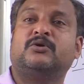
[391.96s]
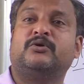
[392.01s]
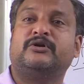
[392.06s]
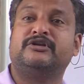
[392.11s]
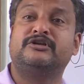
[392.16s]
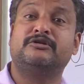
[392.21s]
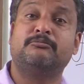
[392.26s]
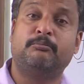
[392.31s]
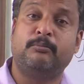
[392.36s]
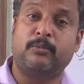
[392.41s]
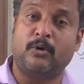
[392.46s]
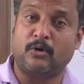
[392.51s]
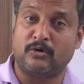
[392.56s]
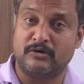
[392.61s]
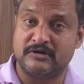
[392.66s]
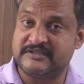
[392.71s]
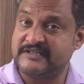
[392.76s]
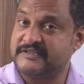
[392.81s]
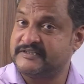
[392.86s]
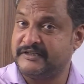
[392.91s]
grow in the
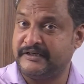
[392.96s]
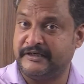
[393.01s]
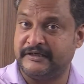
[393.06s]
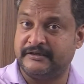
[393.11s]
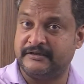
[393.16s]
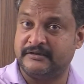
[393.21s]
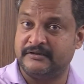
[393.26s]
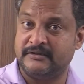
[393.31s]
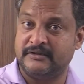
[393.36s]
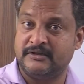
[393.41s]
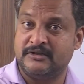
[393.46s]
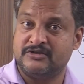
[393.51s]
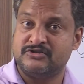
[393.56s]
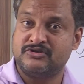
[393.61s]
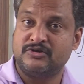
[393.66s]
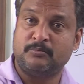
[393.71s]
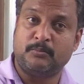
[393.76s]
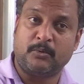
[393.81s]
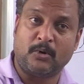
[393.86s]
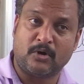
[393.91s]
ponds, isn't it?
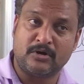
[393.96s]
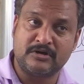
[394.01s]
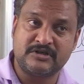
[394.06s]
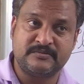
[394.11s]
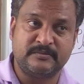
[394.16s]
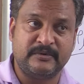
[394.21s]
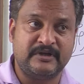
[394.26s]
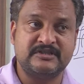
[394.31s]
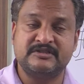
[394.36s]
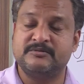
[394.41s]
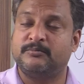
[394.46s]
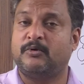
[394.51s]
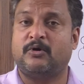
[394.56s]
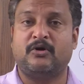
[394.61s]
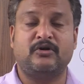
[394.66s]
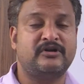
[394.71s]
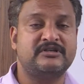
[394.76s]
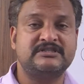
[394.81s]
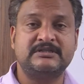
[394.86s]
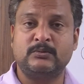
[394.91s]
So ponds means a
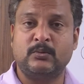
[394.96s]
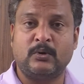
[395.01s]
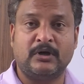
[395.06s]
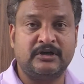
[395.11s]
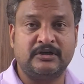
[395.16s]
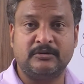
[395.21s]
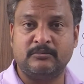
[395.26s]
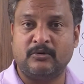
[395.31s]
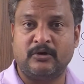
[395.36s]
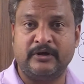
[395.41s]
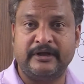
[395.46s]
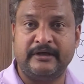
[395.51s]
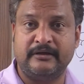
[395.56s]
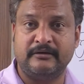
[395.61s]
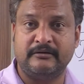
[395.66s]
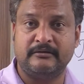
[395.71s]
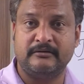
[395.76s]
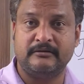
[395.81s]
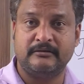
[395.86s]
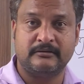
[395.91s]
pond is a water
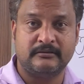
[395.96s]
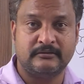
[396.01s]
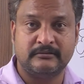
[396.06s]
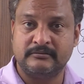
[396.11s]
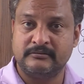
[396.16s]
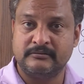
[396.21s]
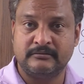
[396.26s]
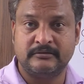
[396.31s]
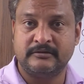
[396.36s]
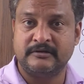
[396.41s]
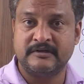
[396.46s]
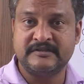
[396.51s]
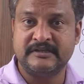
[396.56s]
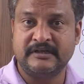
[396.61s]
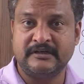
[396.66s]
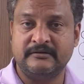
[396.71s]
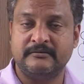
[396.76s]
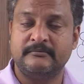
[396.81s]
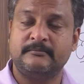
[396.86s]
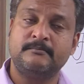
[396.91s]
body, isn't
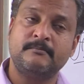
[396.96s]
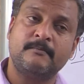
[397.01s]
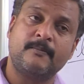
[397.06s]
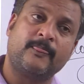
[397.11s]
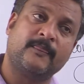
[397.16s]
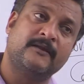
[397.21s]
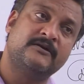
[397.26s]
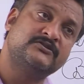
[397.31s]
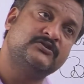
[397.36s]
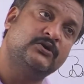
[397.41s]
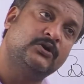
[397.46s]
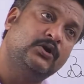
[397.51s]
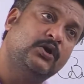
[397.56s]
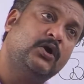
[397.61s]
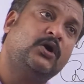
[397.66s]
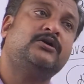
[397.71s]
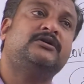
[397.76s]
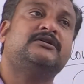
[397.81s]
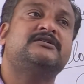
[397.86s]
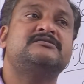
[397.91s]
it? So
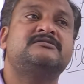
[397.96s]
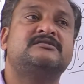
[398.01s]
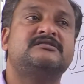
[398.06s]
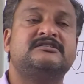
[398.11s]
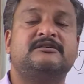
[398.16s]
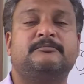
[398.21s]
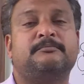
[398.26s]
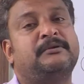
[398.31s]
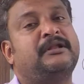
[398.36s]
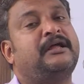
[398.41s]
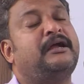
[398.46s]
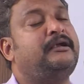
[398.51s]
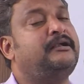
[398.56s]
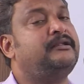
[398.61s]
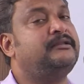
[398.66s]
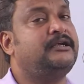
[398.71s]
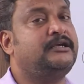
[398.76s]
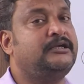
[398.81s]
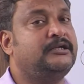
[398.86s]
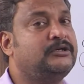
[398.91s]
lotus is a plant
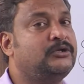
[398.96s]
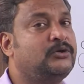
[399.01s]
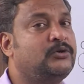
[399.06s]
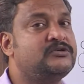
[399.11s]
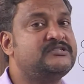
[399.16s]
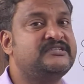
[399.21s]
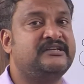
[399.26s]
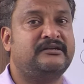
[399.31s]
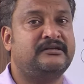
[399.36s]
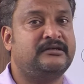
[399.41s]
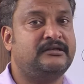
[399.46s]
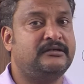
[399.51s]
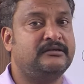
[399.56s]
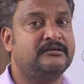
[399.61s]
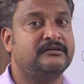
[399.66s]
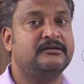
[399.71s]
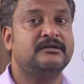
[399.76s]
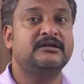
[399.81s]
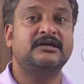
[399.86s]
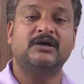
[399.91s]
that grows in
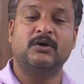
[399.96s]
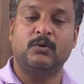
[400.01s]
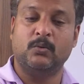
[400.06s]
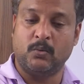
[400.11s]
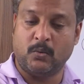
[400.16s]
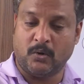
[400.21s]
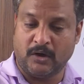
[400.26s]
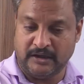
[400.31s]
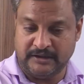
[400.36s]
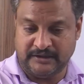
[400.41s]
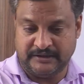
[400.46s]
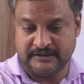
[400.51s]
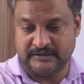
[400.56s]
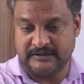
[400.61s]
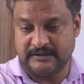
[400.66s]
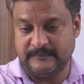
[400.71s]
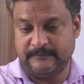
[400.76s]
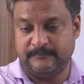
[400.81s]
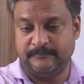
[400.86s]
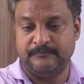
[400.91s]

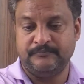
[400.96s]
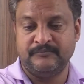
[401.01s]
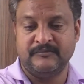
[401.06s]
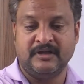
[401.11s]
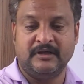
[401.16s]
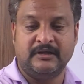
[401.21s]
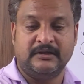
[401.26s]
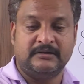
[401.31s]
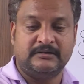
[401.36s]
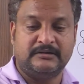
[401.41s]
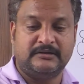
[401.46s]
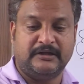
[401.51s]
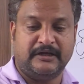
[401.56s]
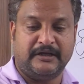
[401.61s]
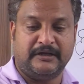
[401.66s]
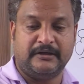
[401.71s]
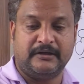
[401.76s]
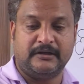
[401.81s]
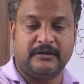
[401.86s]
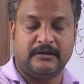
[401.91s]
water.
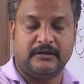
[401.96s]
Then